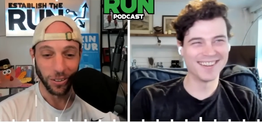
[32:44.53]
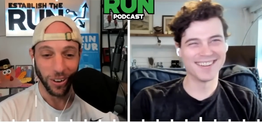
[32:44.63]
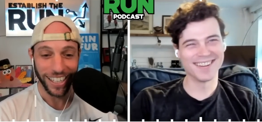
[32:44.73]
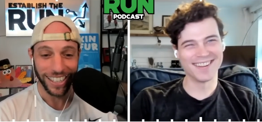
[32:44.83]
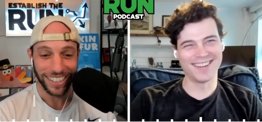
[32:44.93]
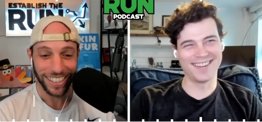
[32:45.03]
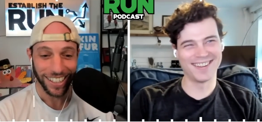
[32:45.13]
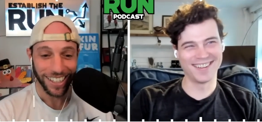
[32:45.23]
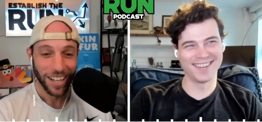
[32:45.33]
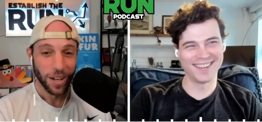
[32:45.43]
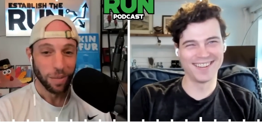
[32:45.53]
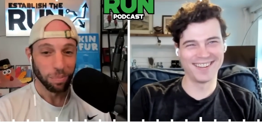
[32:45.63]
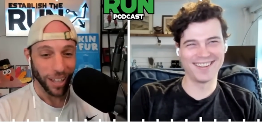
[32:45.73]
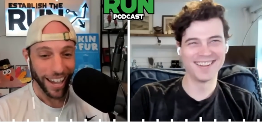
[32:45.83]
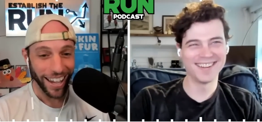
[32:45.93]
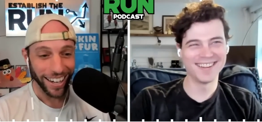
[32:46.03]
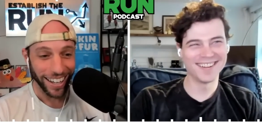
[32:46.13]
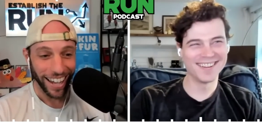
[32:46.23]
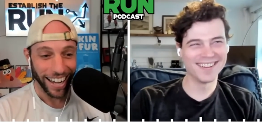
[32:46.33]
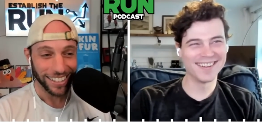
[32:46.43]
Speaker 1: what is your plan
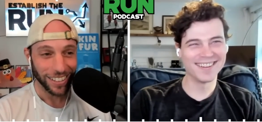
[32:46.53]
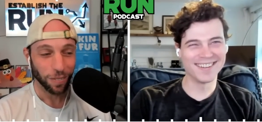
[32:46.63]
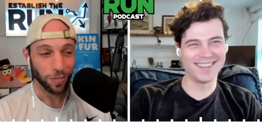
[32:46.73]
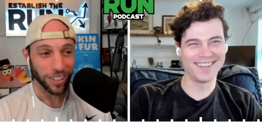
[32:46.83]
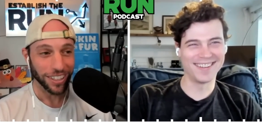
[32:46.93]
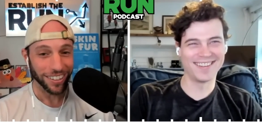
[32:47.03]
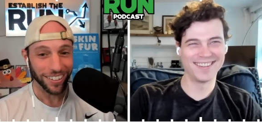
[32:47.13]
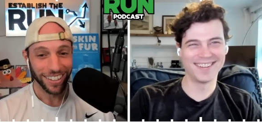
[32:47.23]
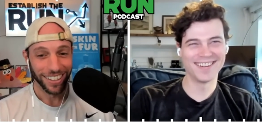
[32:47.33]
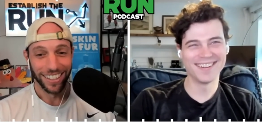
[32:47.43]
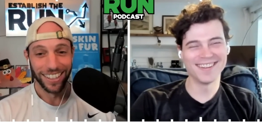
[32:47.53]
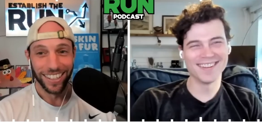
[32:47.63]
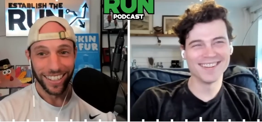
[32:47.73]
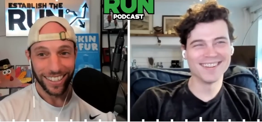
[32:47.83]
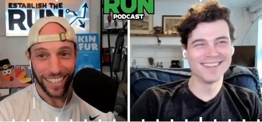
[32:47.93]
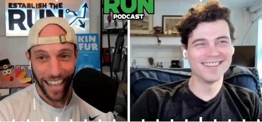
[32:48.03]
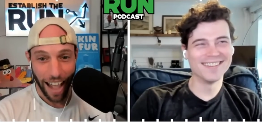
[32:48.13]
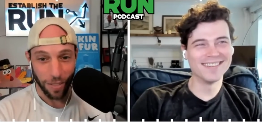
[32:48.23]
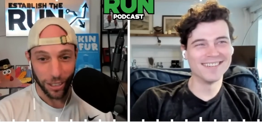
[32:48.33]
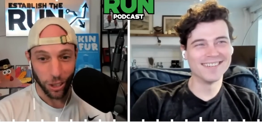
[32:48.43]
and how does it feel to
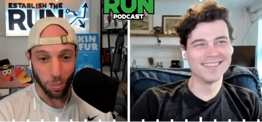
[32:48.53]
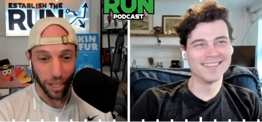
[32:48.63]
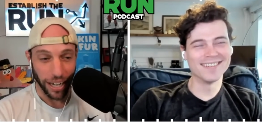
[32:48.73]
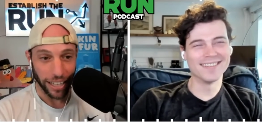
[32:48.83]
have the two million? I